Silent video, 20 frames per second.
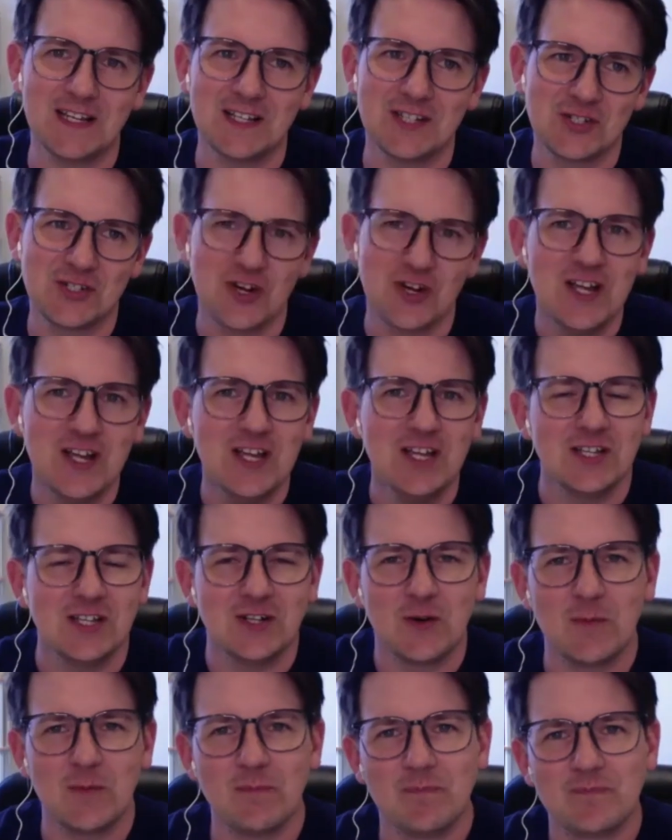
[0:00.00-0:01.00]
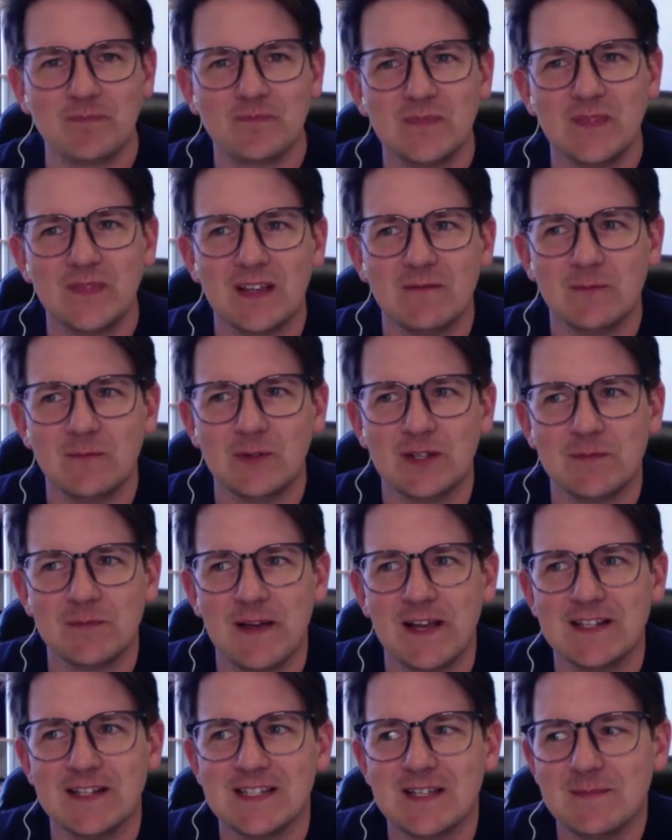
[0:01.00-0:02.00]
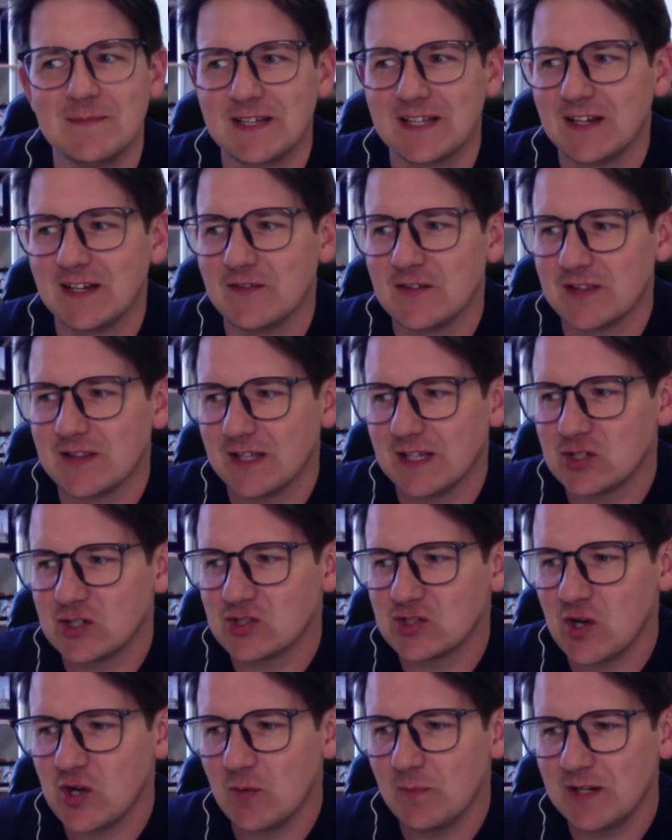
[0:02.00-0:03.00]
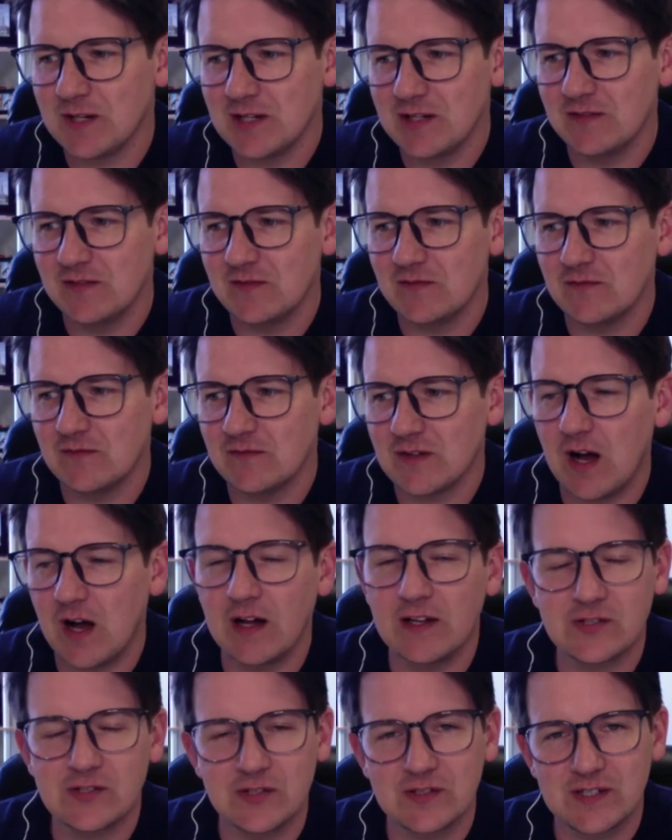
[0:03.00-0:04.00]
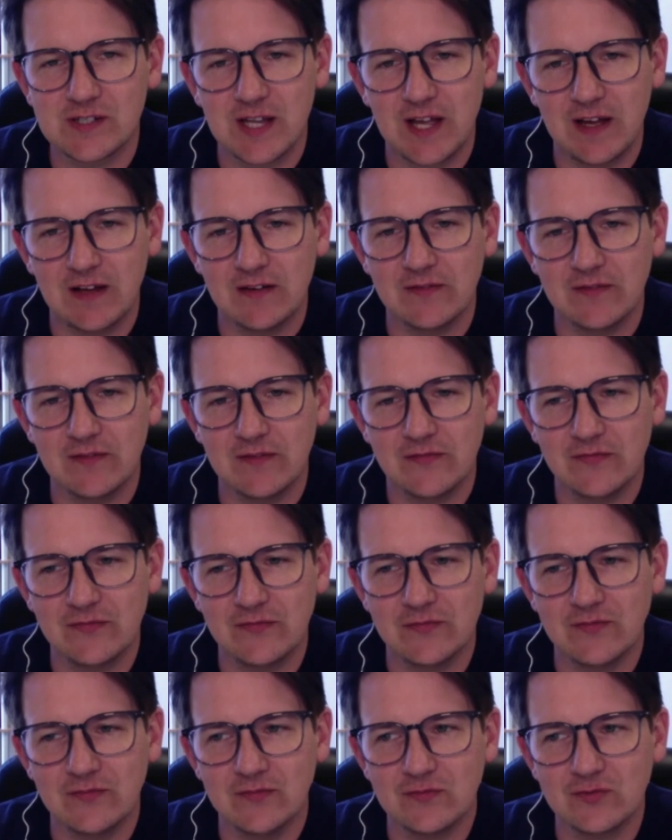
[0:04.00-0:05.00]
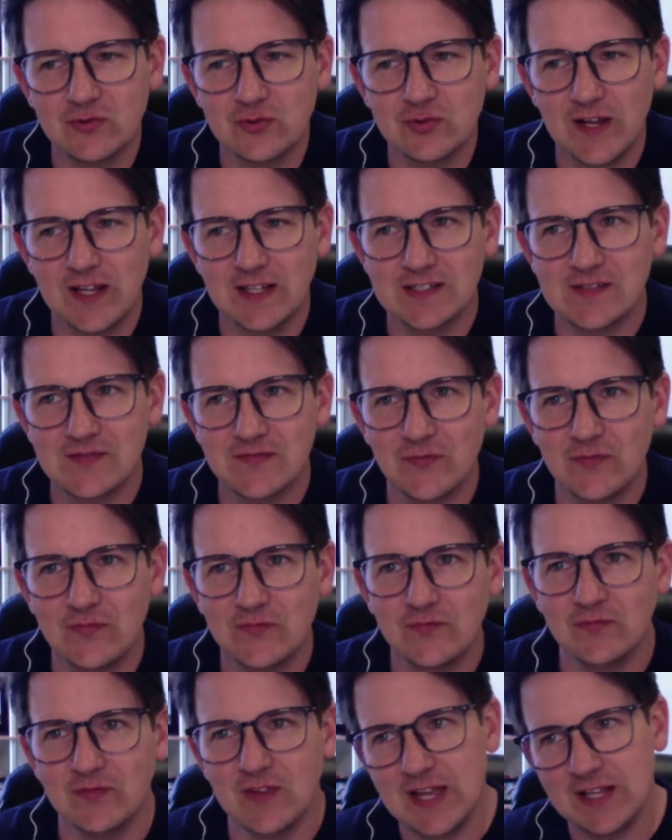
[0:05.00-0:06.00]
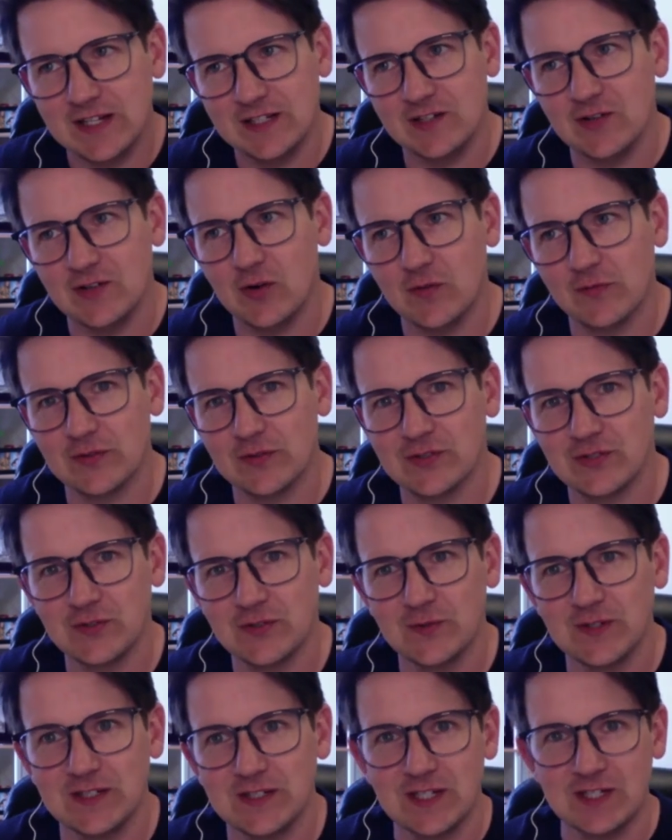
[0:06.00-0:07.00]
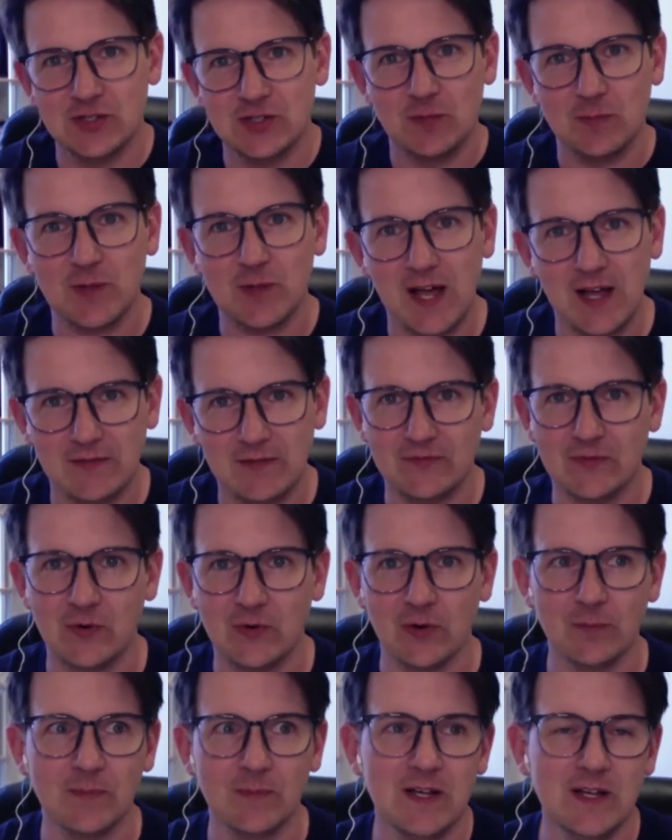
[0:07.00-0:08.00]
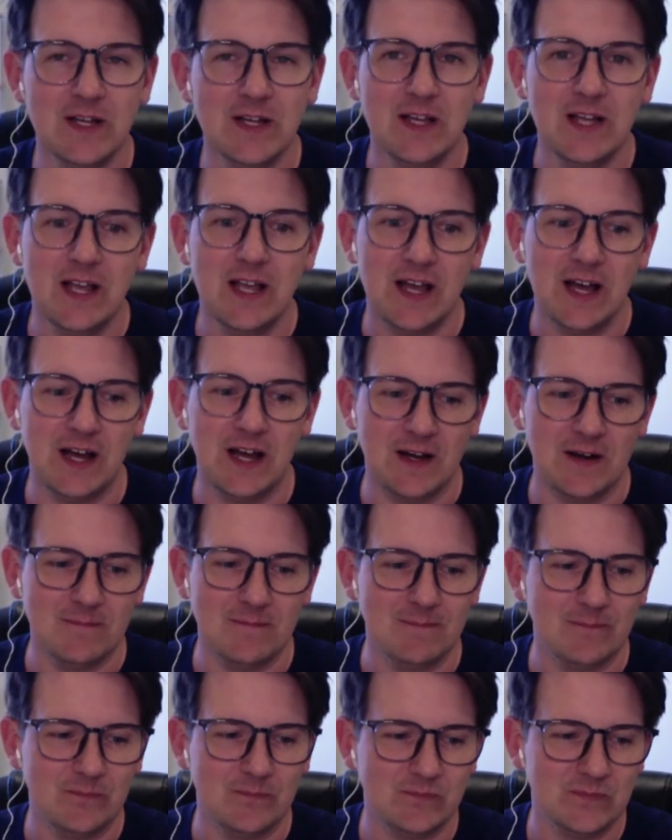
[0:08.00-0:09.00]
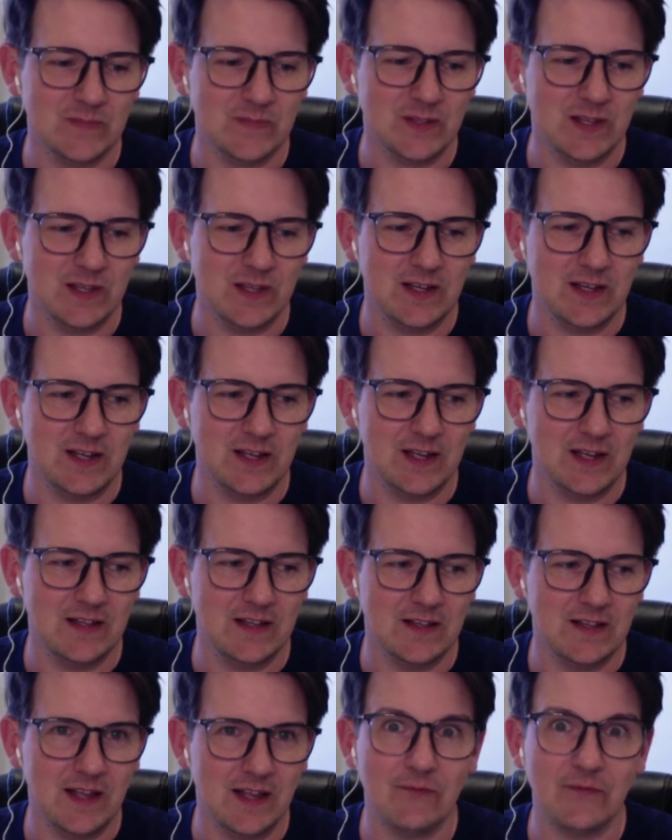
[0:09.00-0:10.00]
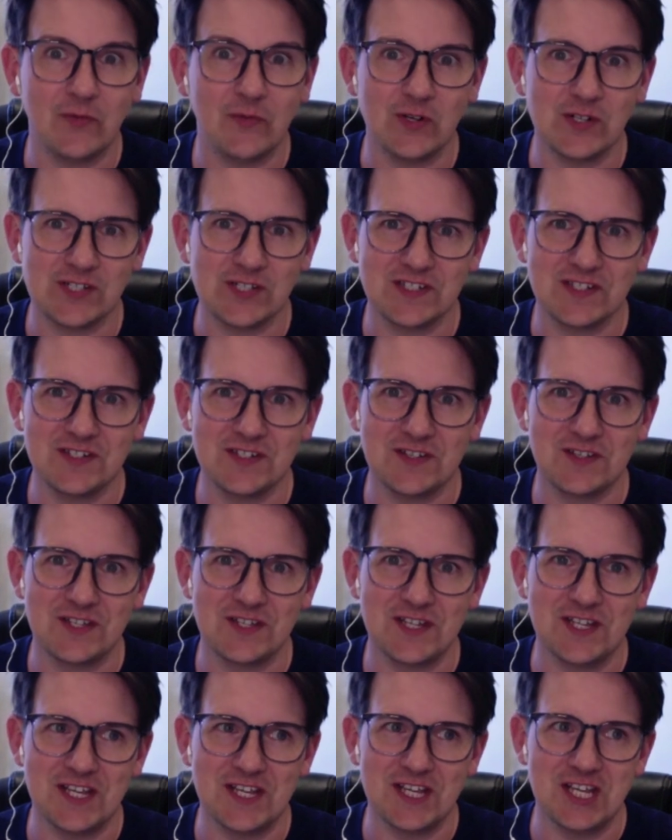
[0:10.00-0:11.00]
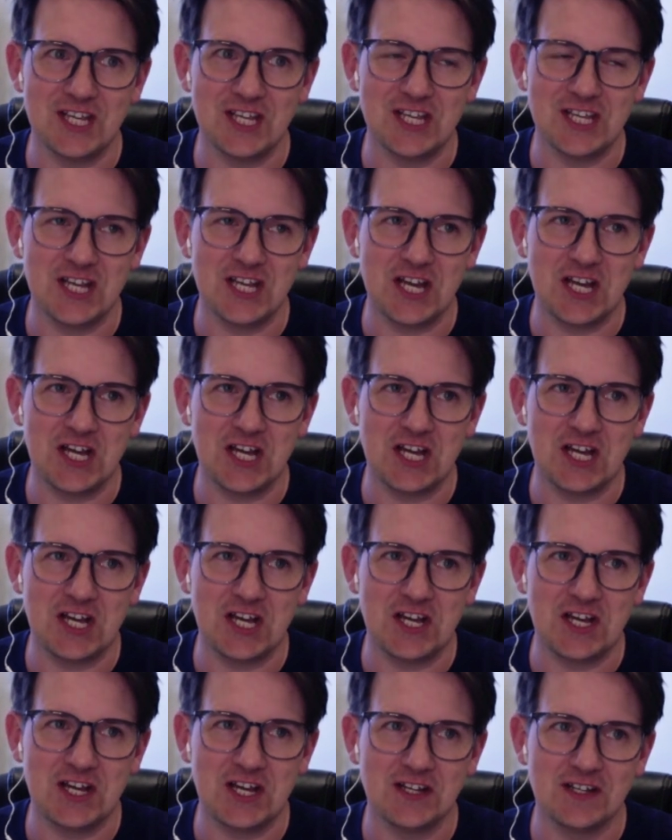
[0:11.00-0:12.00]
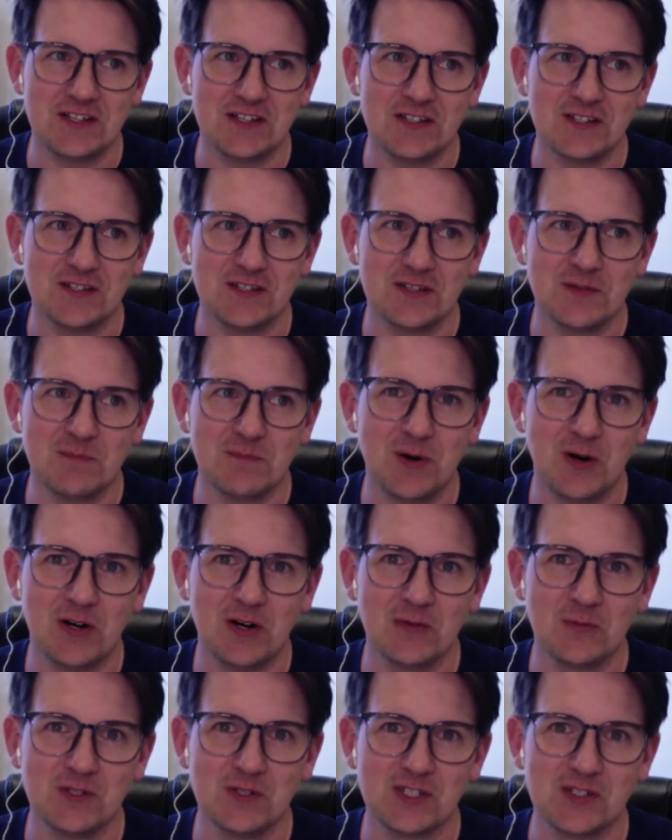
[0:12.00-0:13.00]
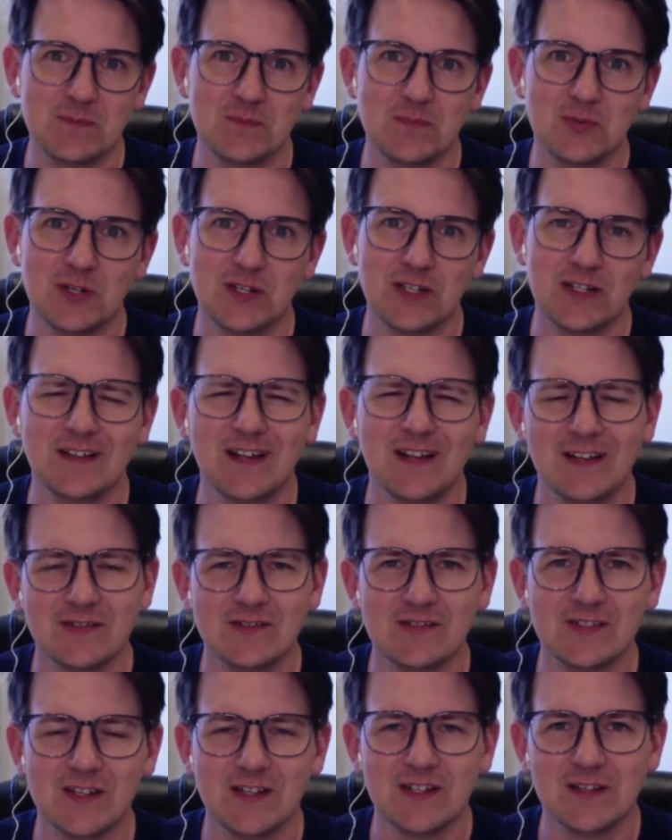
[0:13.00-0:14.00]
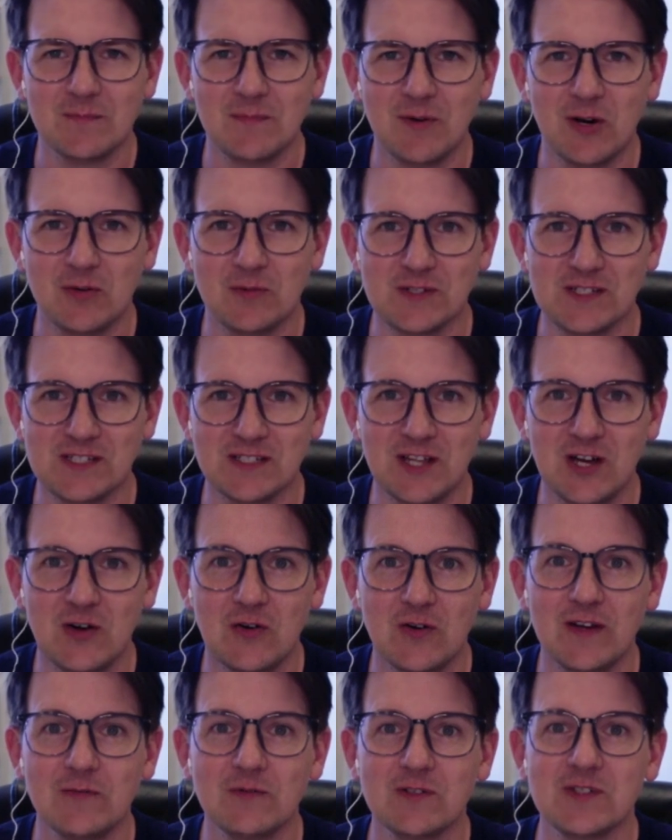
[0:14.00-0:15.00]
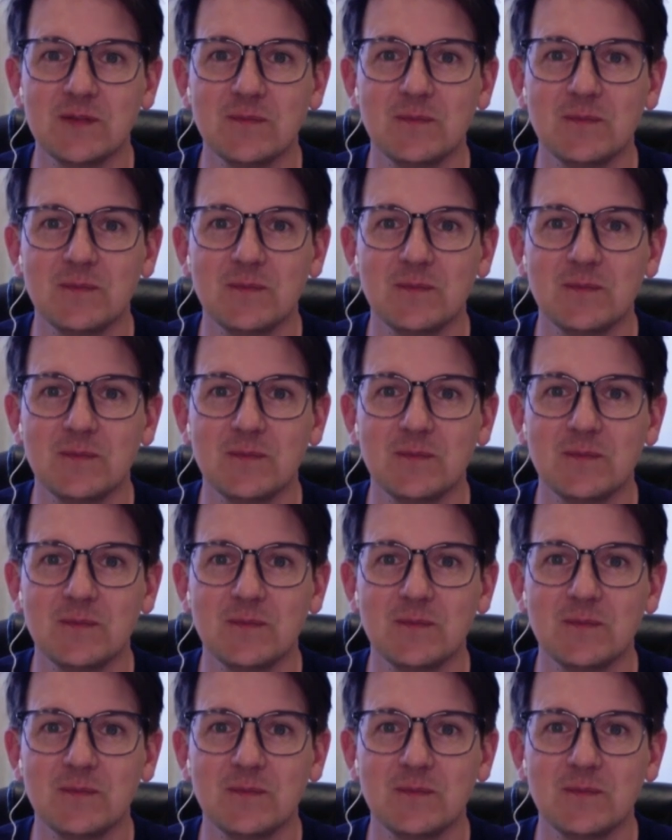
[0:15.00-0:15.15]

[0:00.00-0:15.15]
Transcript: sure, with the pandemic and everything, so many concerts have translated over to a digital platform. At first, the bar was pretty, I don't say the bar was low. It was